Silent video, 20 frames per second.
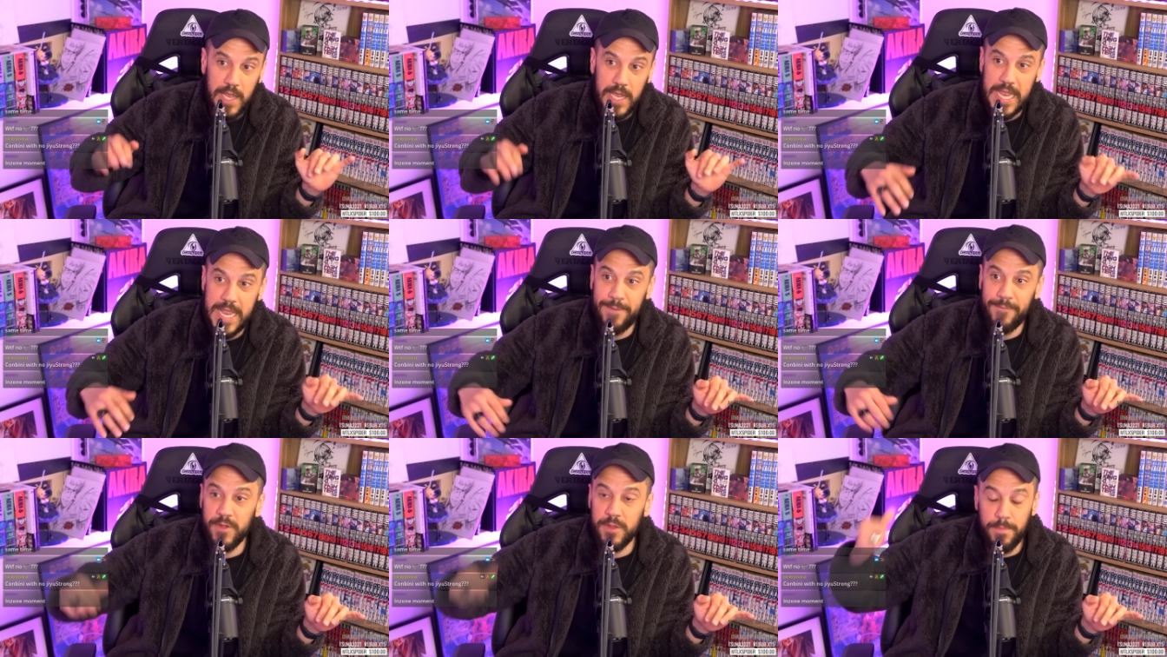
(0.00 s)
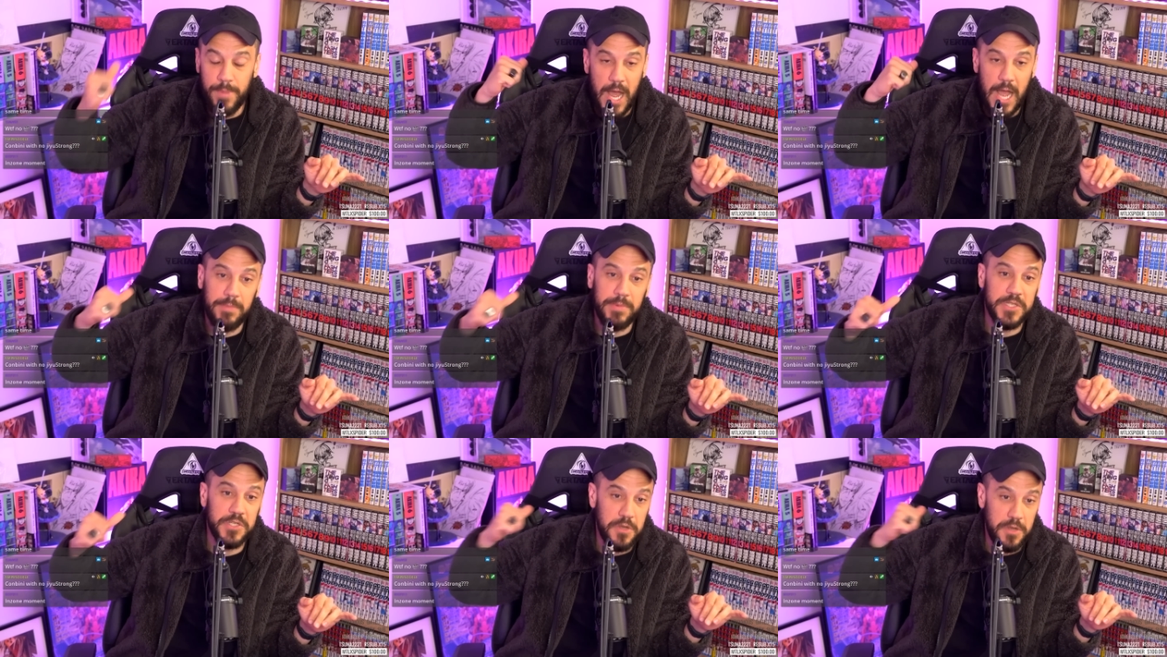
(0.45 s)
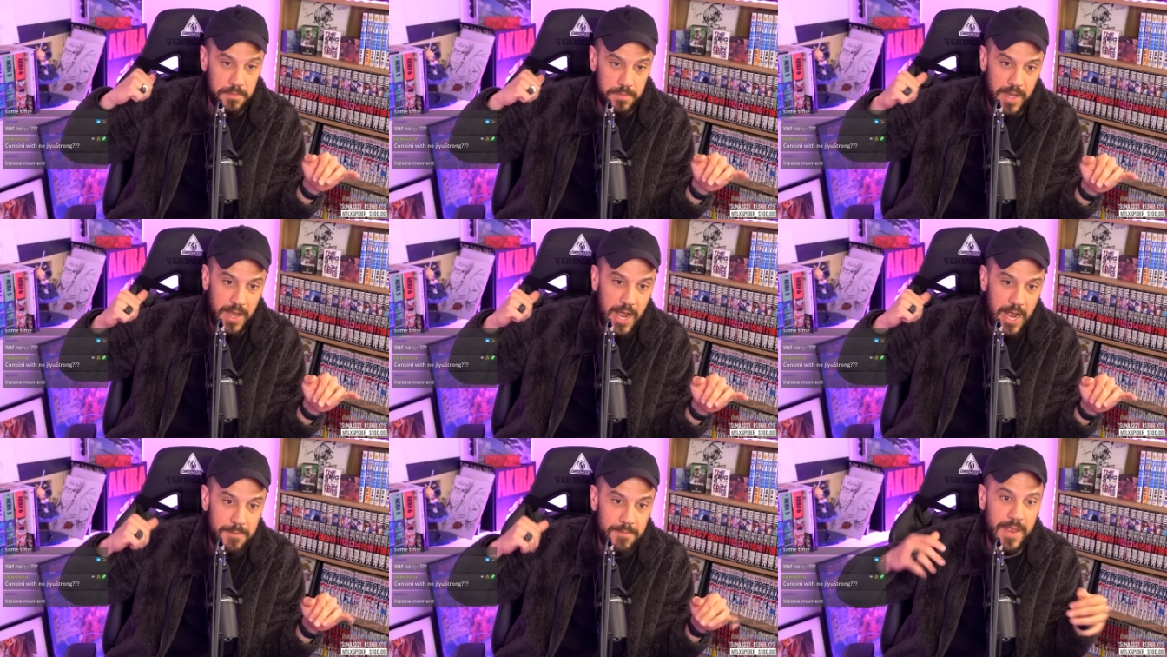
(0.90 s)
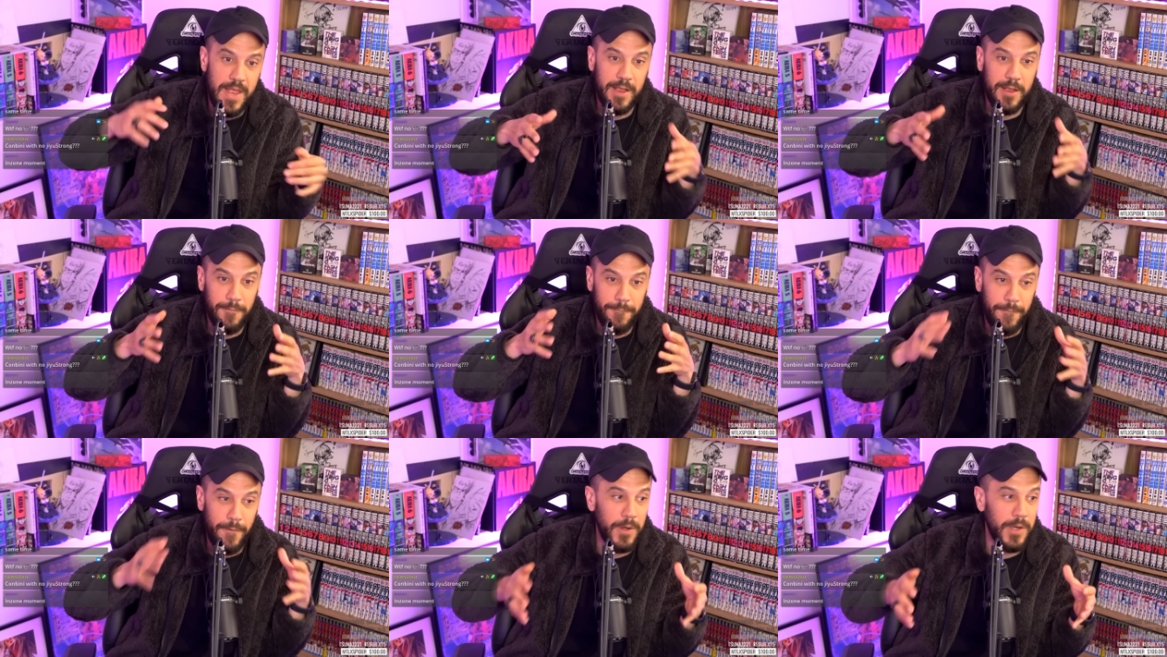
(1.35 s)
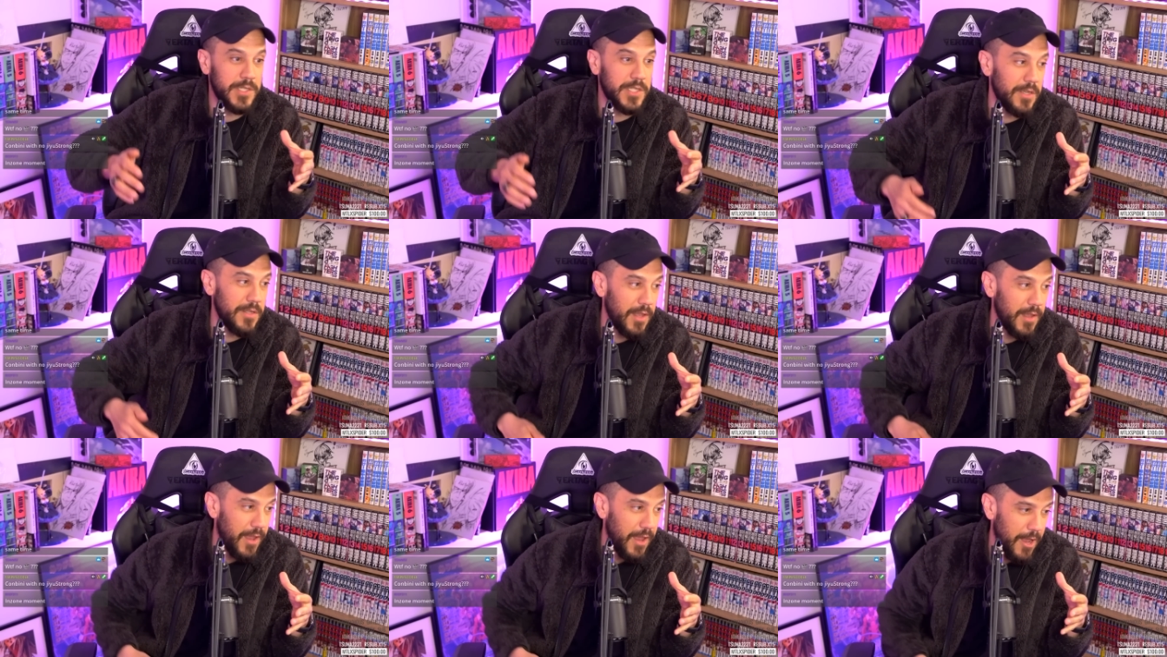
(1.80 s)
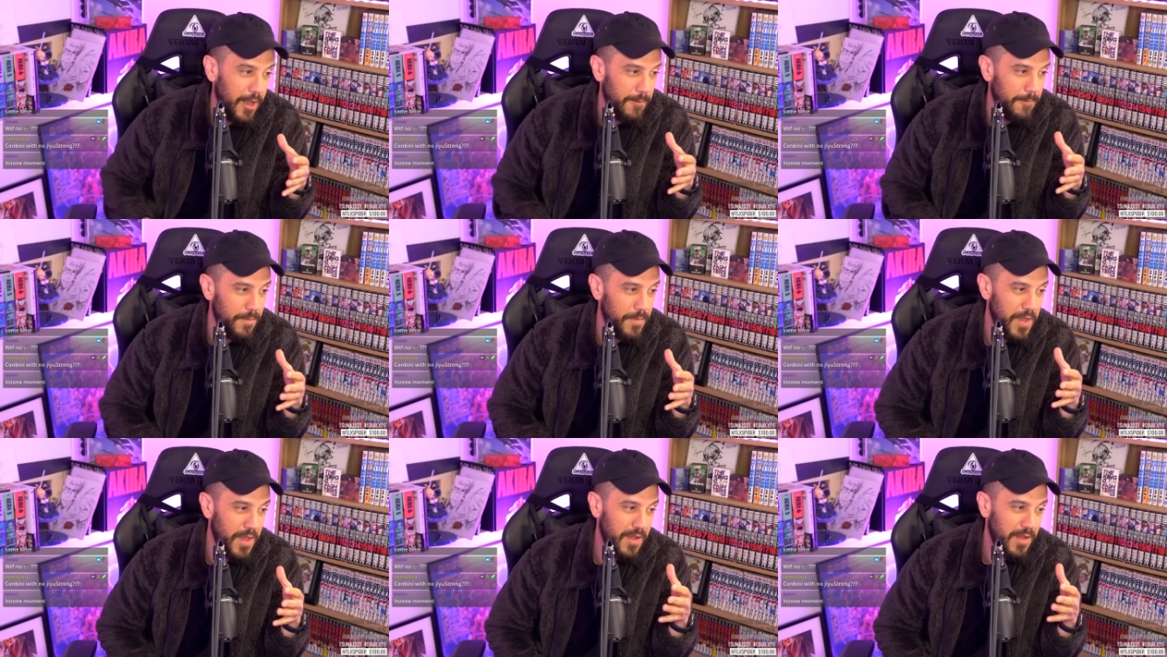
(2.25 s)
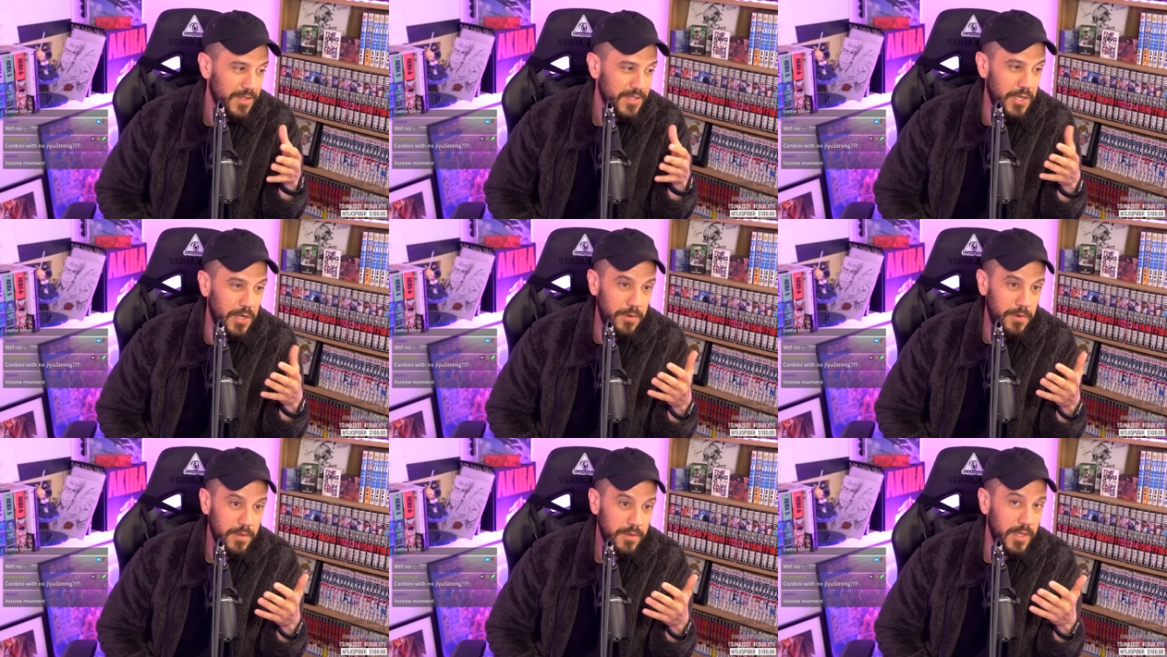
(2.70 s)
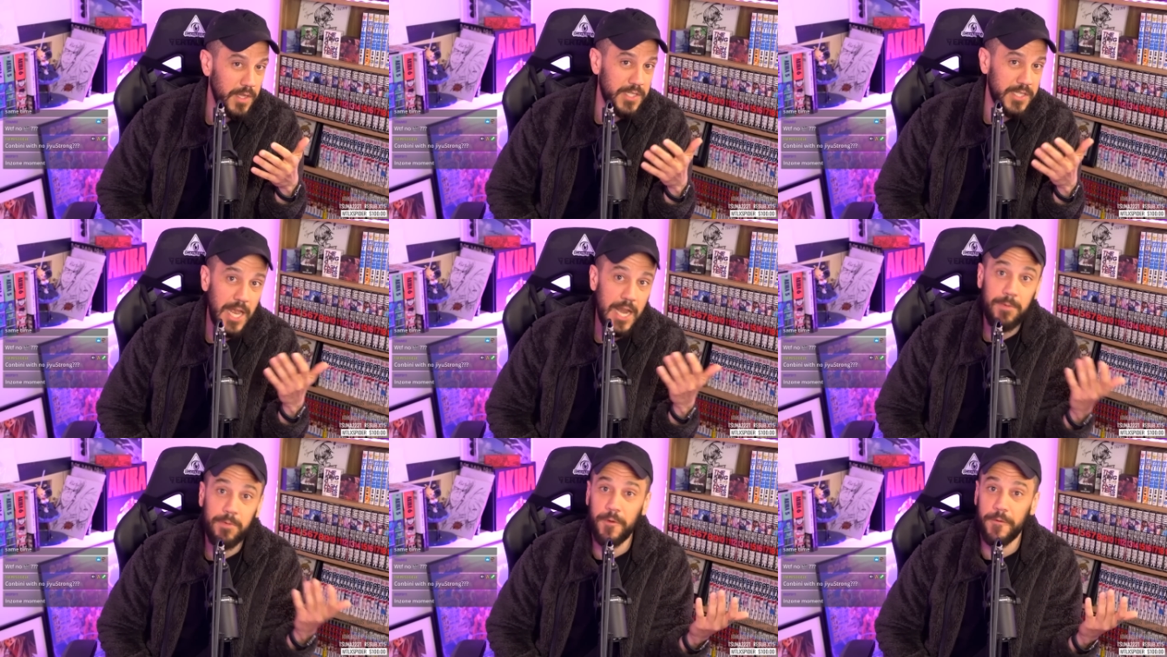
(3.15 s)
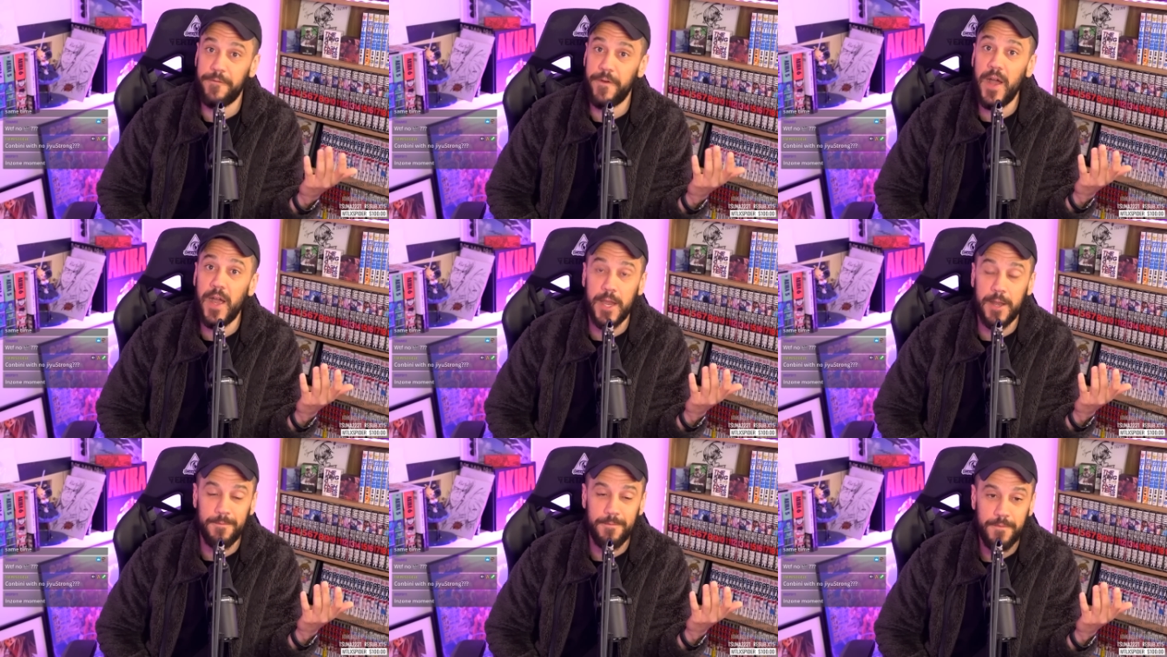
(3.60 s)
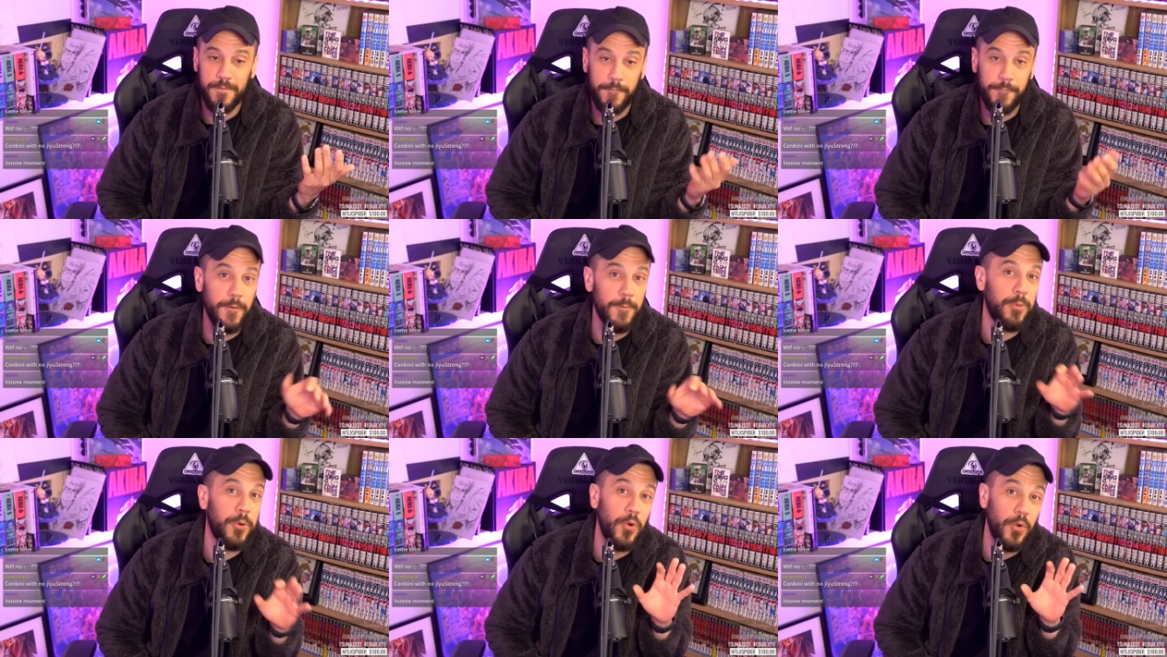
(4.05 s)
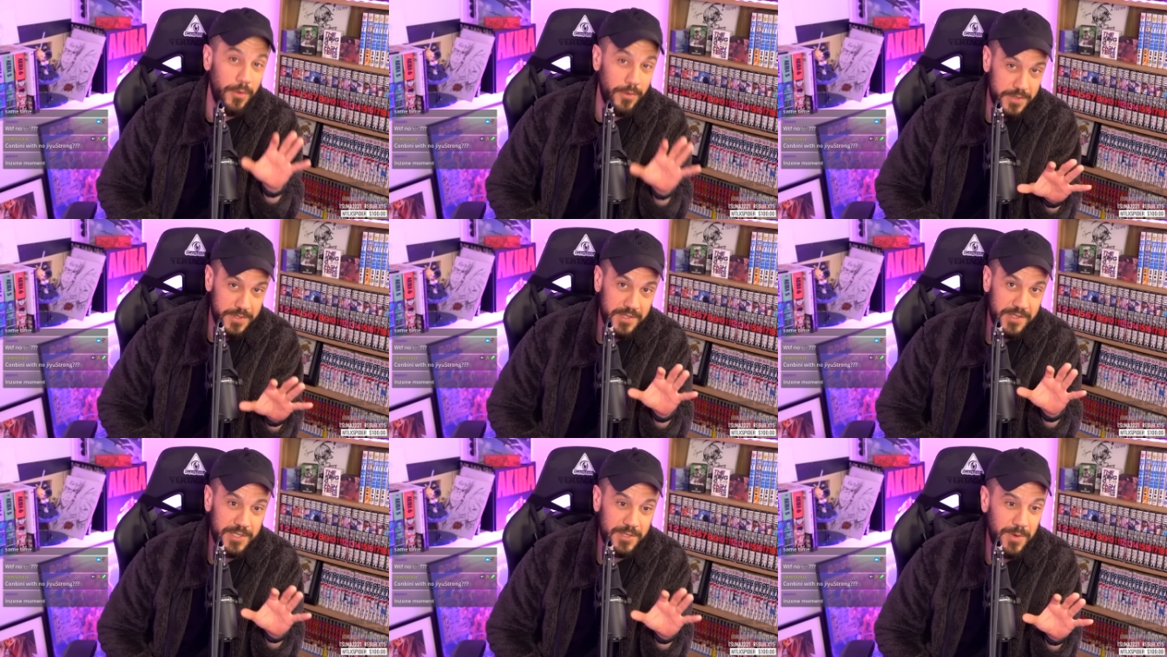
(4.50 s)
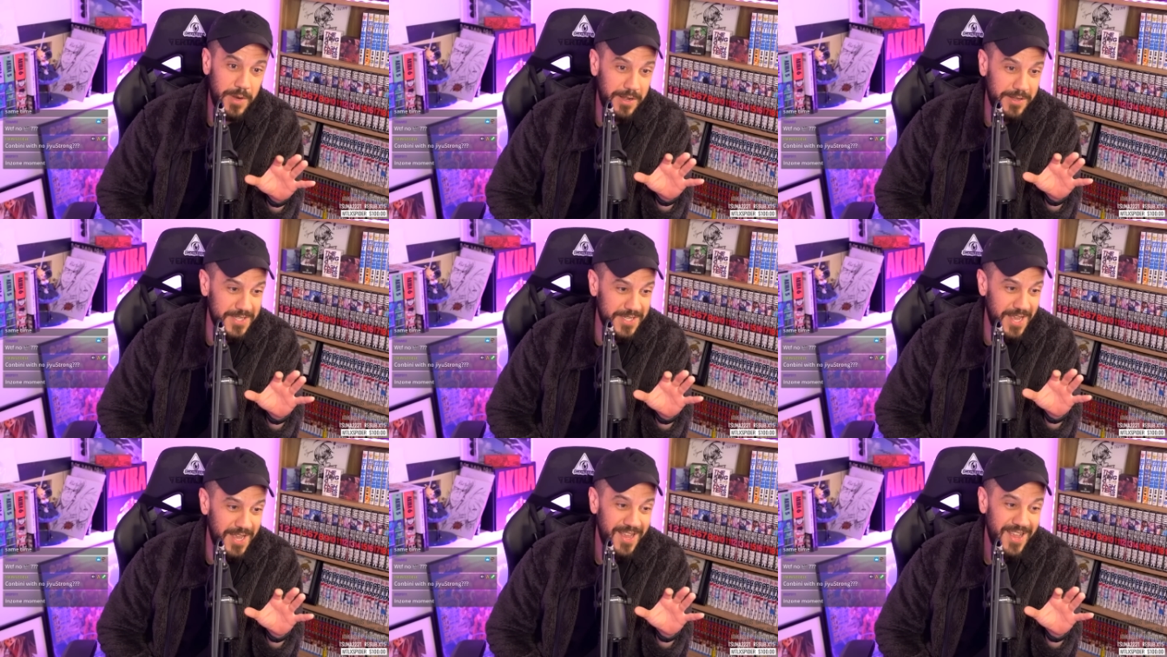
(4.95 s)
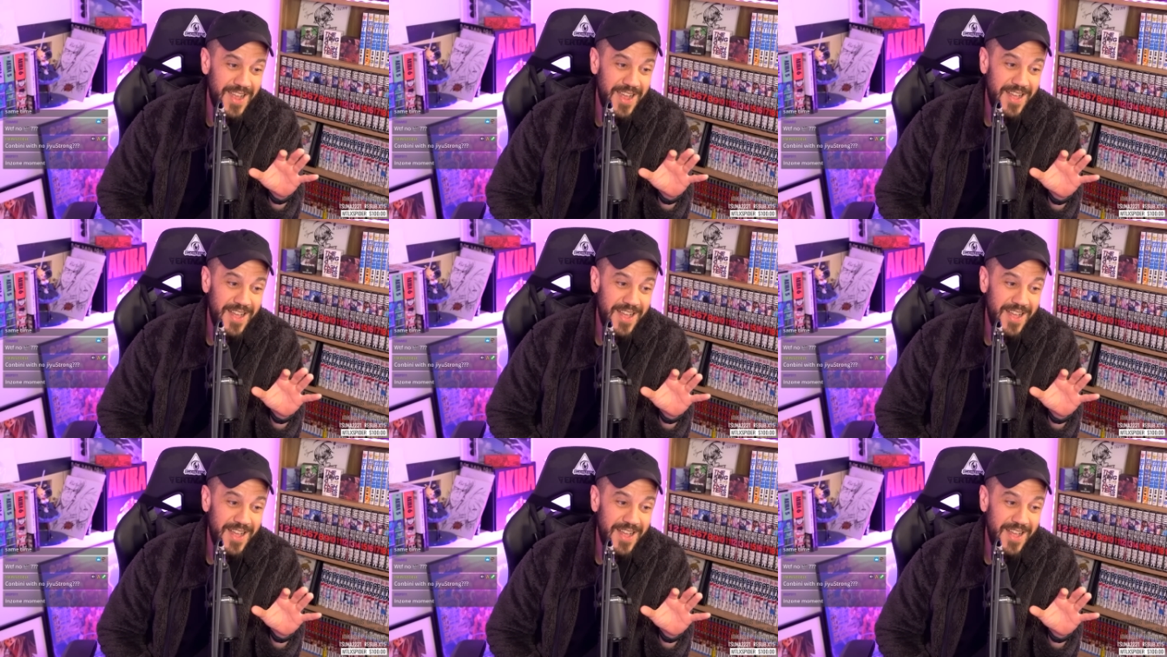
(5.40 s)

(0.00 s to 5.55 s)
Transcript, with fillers: Even with Bobby screen behind me, I could focus on the game. So the setups are fine for pools, is what I'll say.